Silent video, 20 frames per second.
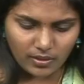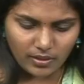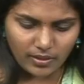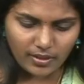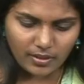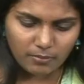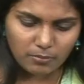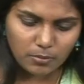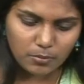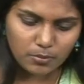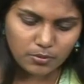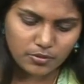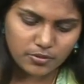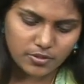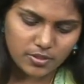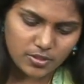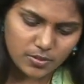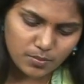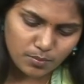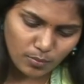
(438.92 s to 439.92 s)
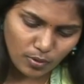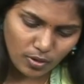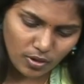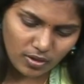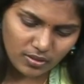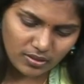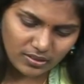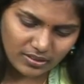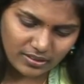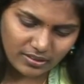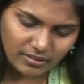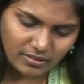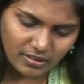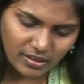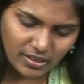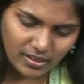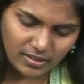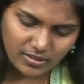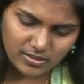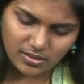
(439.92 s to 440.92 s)
And I'm able to see small
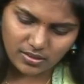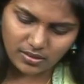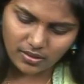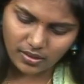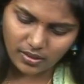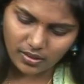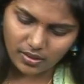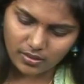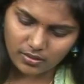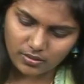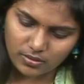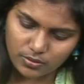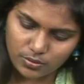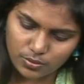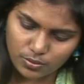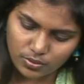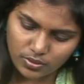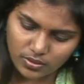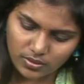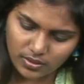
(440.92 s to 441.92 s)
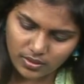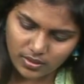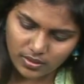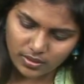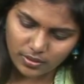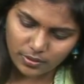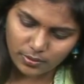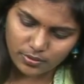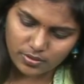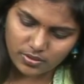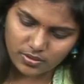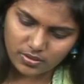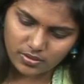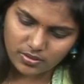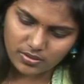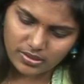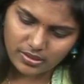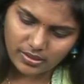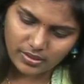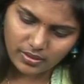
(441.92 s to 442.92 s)
cracks at the end. So the thing I use it
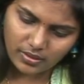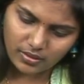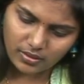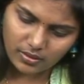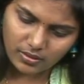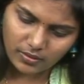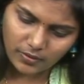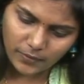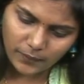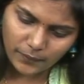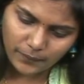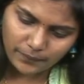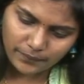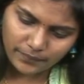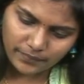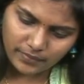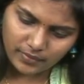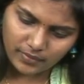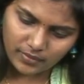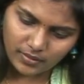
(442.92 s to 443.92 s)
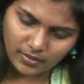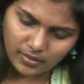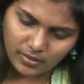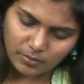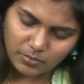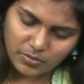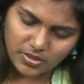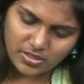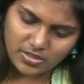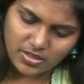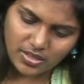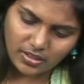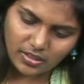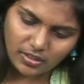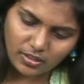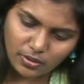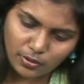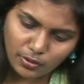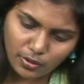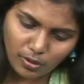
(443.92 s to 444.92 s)
is like, I'm just
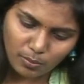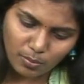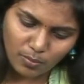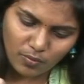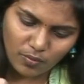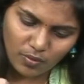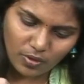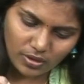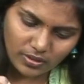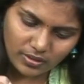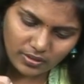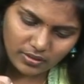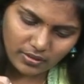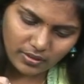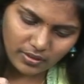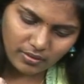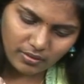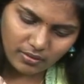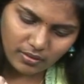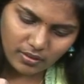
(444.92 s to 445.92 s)
taking a drop of water and